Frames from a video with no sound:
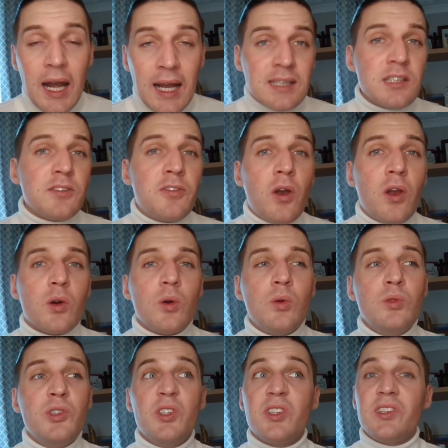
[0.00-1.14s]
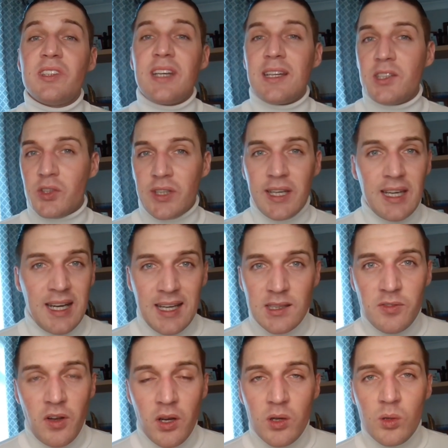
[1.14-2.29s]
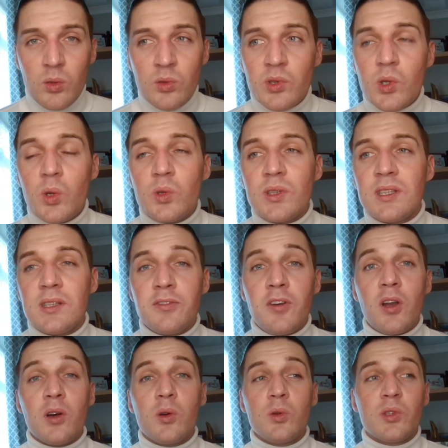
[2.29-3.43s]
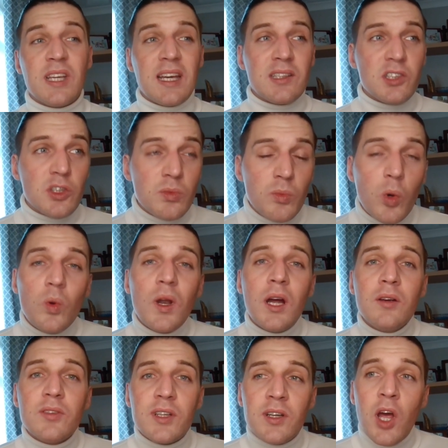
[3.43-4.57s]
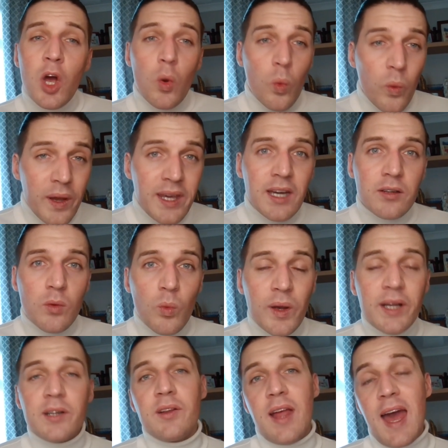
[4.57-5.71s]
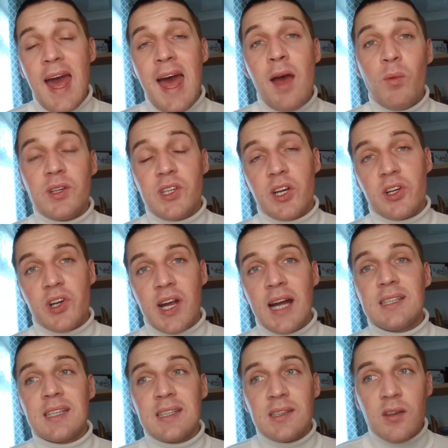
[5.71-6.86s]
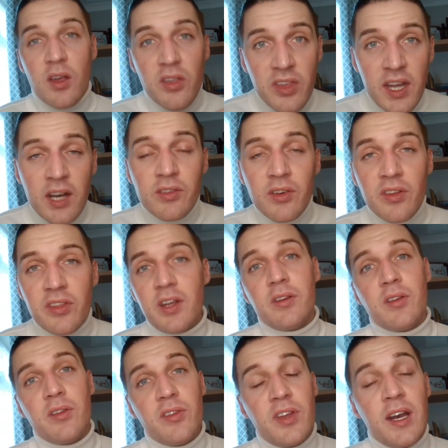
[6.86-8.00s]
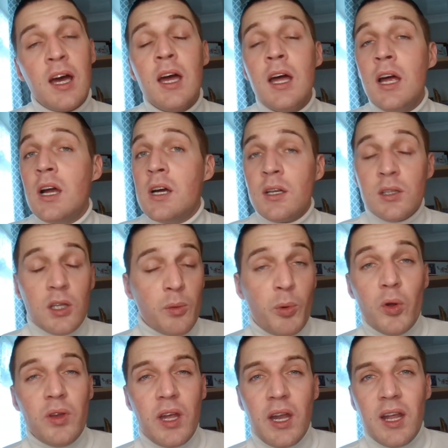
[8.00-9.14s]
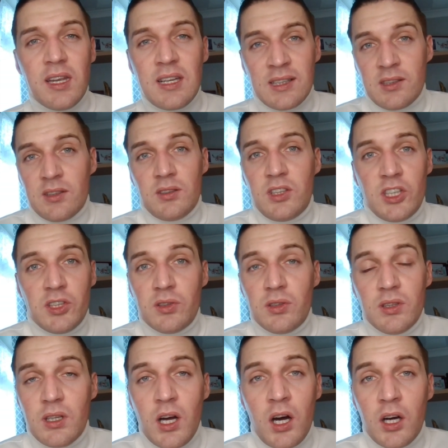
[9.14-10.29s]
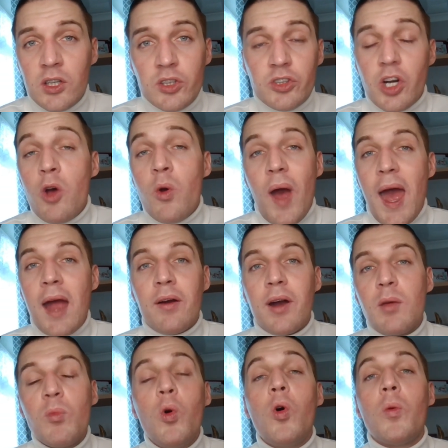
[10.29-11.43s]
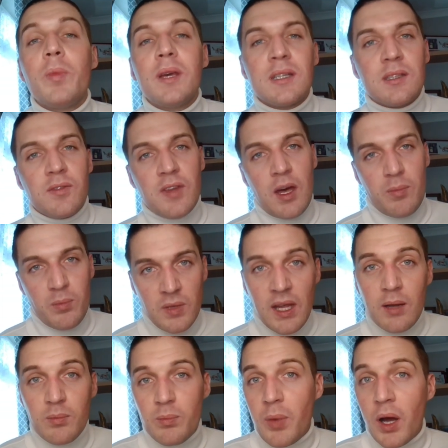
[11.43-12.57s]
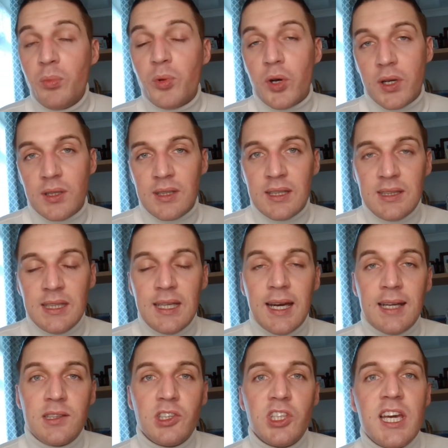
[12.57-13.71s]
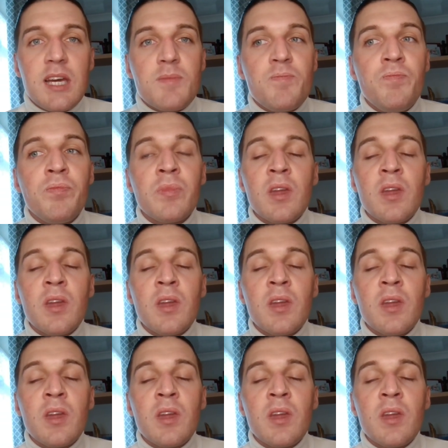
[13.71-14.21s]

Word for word: clings to follicles, you could say strangulates follicles, causes the follicle to get smaller and weaker and weaker in the hair, which it creates gets thinner and thinner and thinner, to the point then it doesn't just can't grow hair anymore because of that, that byproduct, that D H T.